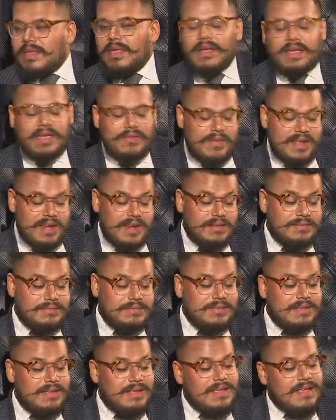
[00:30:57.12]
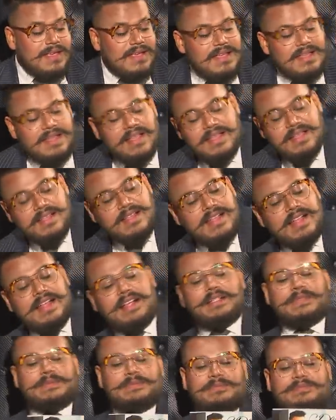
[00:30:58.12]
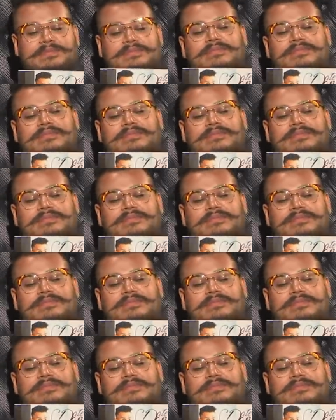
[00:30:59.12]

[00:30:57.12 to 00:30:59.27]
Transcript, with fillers: Okay, fine. Your wish. Mm.